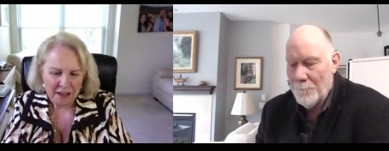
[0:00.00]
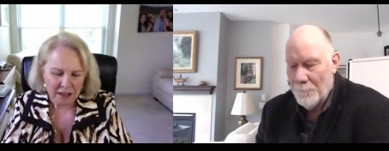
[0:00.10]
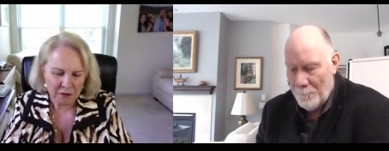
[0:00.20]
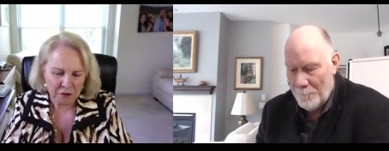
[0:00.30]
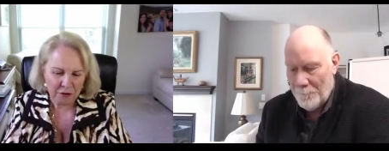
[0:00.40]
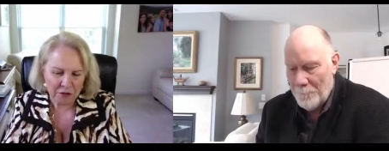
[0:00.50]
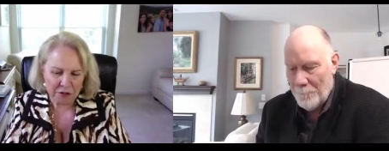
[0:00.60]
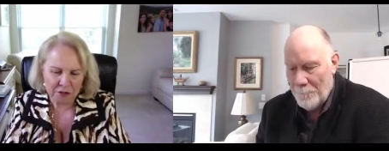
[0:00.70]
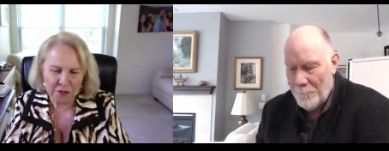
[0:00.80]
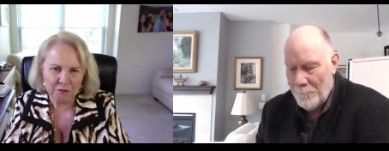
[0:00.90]
Speaker 1: in order
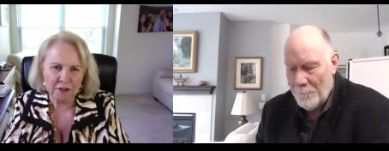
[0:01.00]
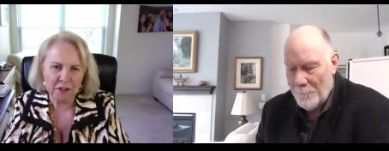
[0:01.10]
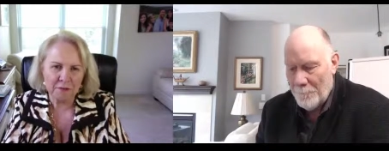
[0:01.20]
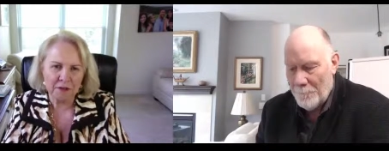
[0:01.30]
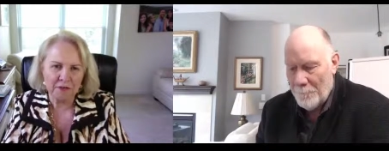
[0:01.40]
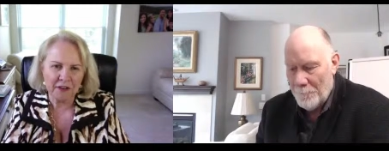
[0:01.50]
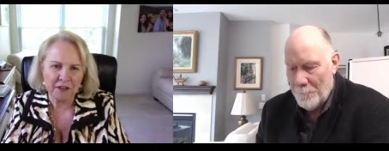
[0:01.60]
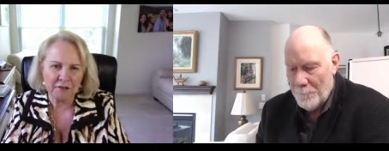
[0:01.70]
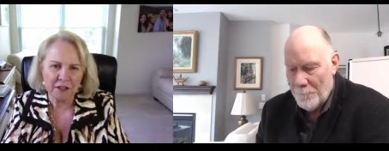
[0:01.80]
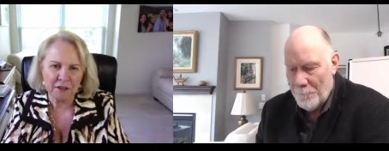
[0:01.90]
to really be
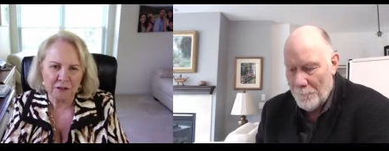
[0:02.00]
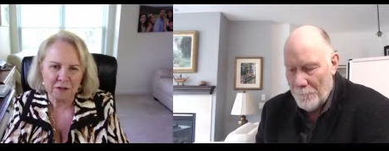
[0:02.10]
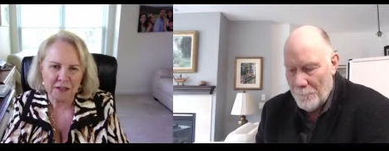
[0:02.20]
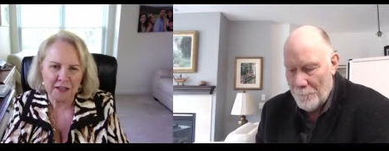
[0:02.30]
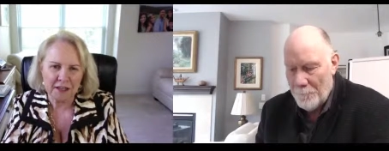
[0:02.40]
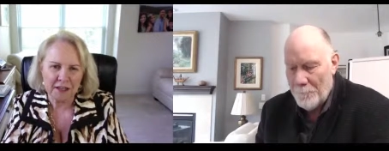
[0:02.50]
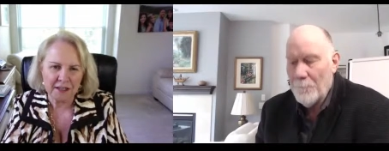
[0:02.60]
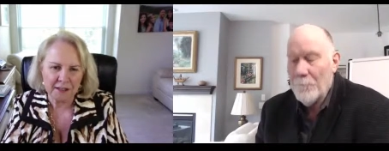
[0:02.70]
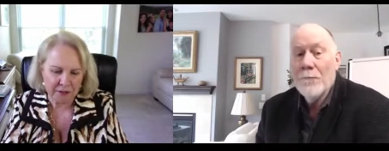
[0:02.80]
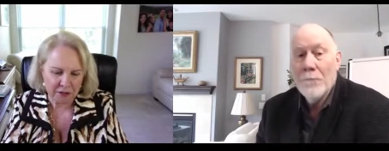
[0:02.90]
effective leaders
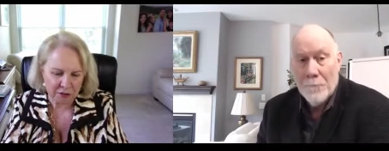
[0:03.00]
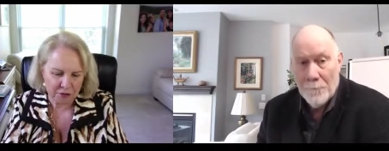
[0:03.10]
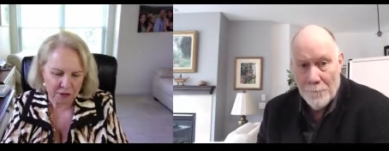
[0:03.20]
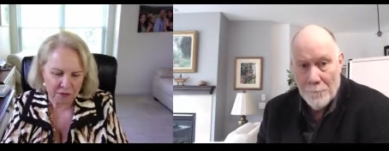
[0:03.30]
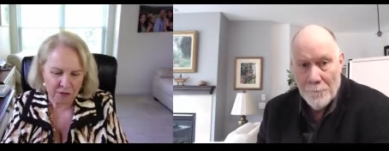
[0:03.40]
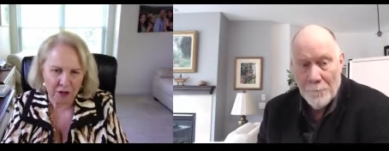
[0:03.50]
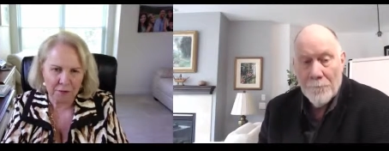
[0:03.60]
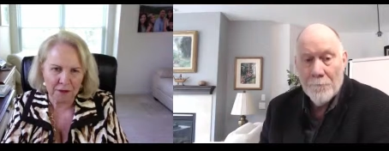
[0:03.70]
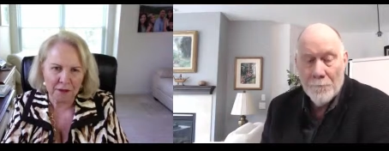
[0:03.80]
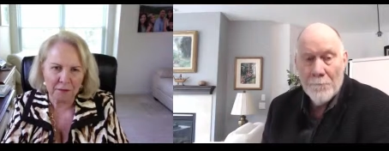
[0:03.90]
and make sure they're
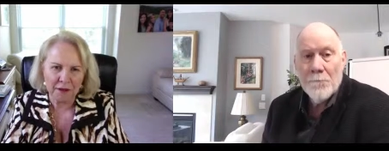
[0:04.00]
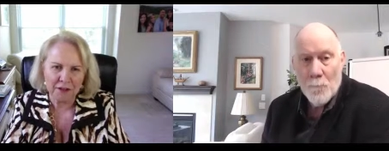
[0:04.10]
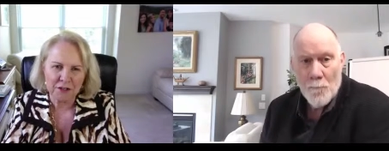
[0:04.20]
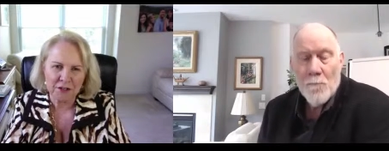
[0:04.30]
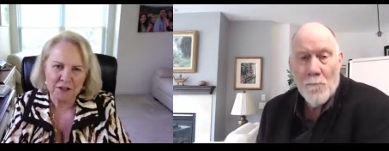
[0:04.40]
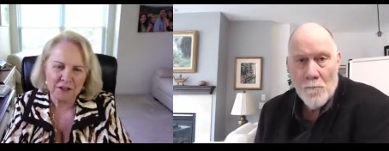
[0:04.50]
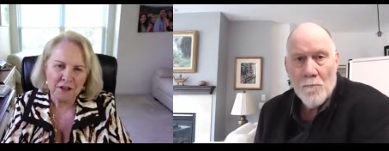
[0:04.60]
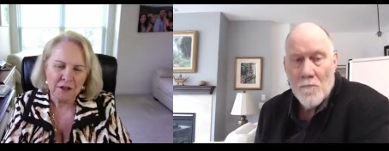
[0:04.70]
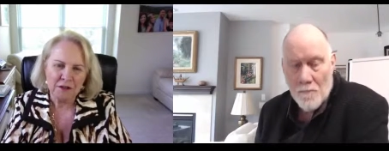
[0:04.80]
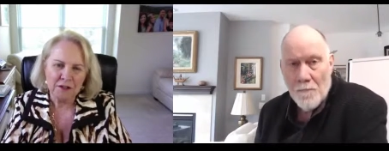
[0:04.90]
following their passion,
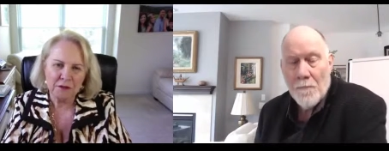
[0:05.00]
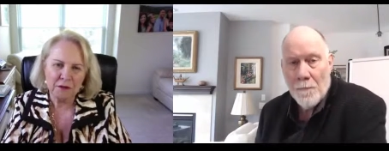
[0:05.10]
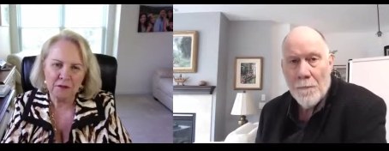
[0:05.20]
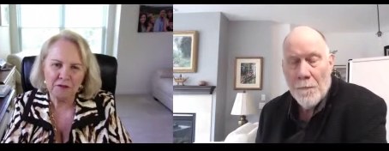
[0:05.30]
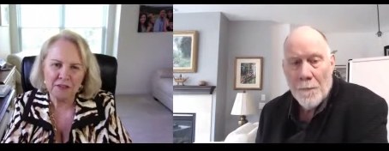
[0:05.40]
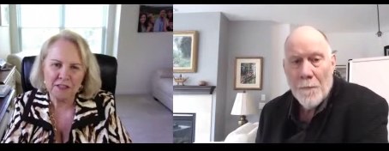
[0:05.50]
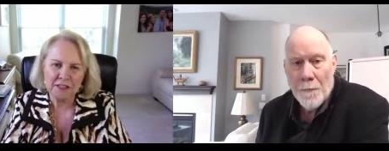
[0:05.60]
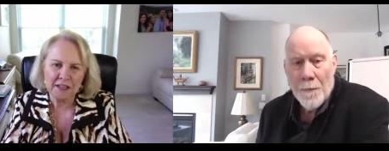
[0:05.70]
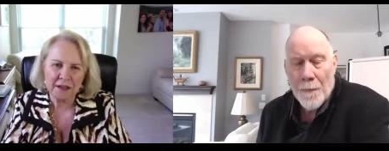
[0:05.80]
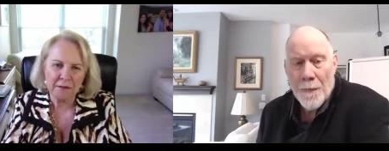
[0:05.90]
doing what feeds
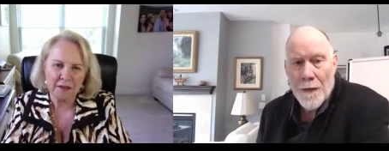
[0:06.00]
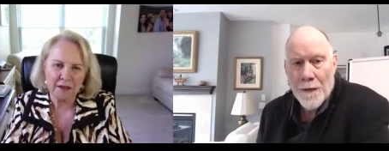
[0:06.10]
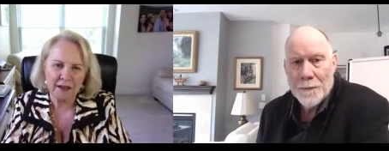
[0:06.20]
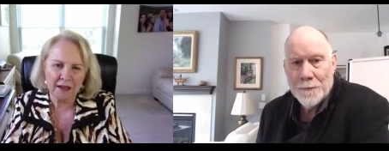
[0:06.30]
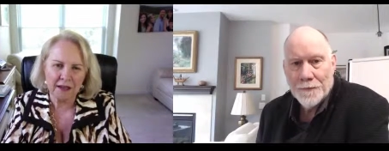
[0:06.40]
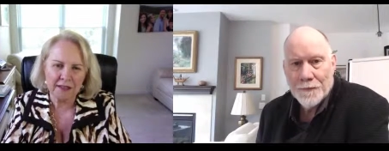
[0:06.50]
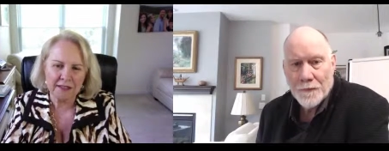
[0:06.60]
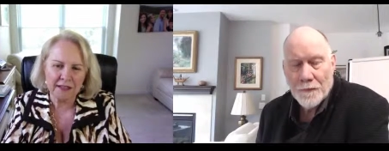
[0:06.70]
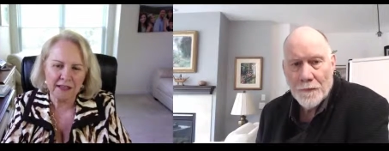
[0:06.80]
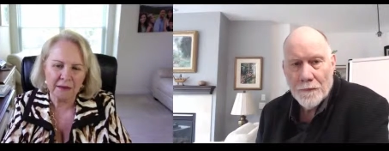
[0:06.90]
them,
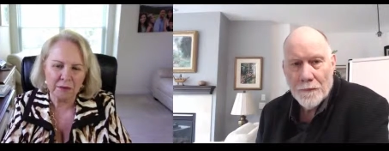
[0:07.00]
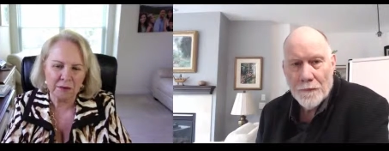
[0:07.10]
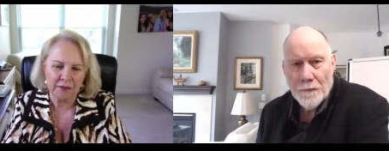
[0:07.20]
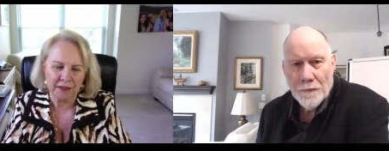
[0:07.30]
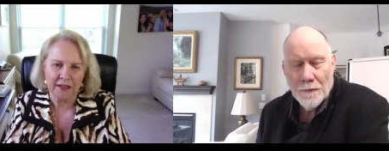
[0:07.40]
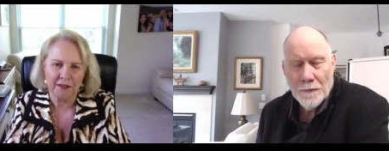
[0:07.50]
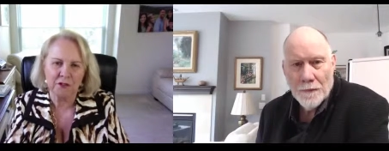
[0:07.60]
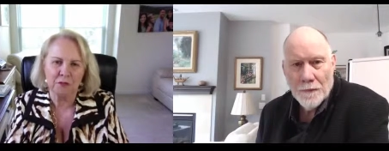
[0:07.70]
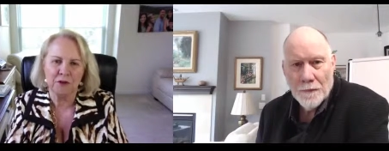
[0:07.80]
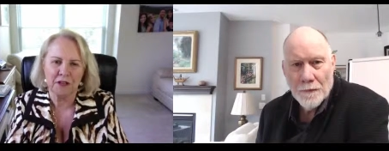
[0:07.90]
and able then
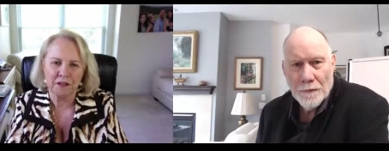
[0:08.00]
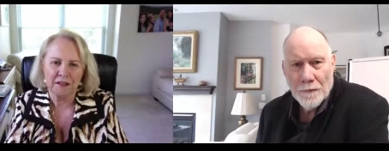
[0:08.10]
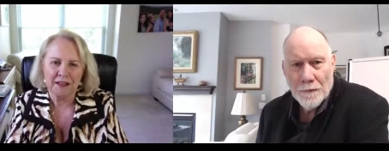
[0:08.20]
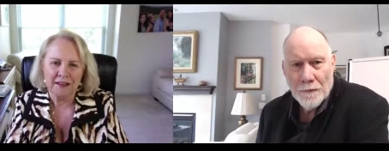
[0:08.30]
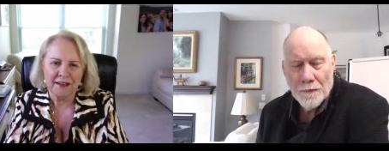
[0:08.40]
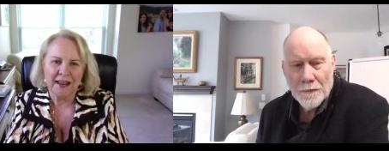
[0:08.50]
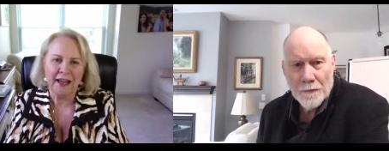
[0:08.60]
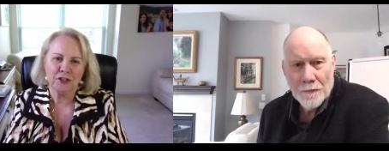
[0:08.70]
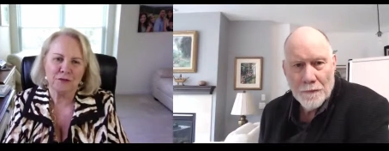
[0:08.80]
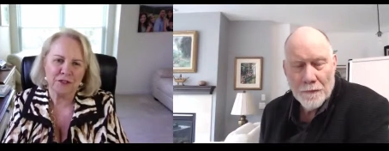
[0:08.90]
to bring
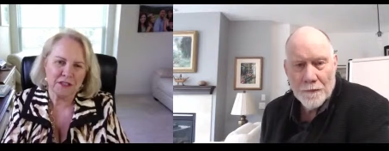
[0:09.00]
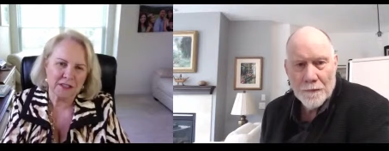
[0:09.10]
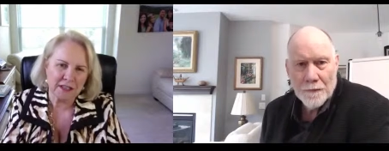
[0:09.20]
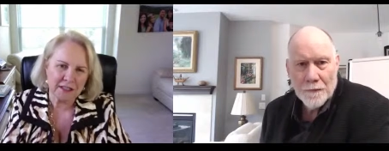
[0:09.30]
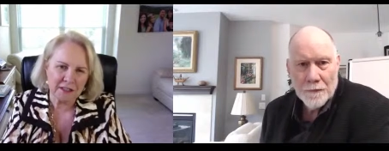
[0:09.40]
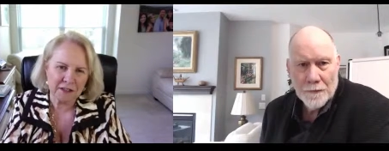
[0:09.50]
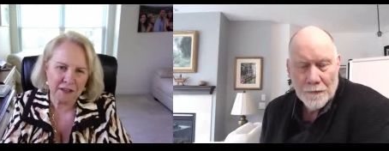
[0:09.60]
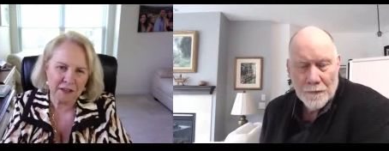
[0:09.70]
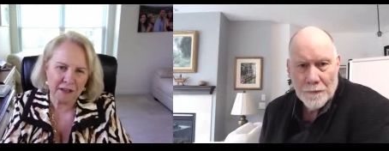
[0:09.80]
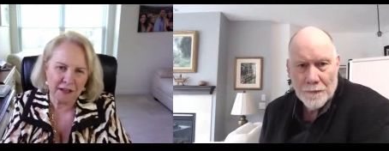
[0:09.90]
natural success into
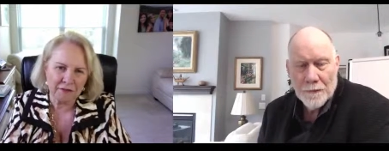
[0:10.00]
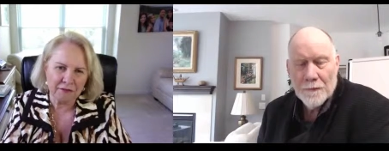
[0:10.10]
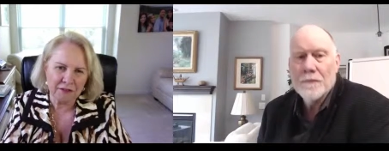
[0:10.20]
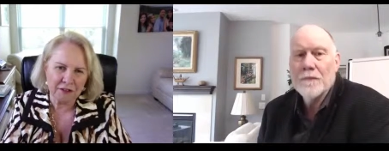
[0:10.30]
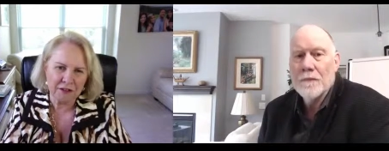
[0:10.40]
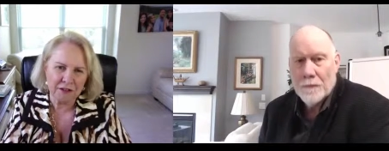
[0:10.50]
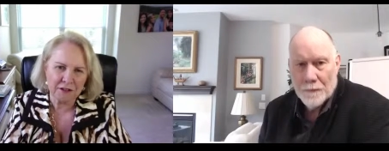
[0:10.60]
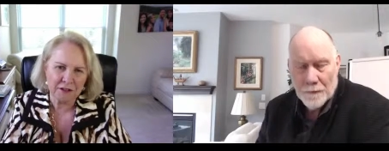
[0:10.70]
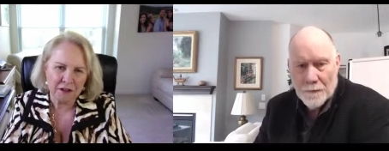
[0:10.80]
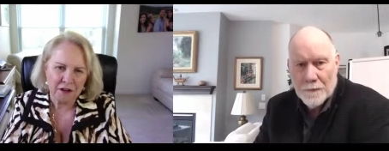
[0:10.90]
their life, into their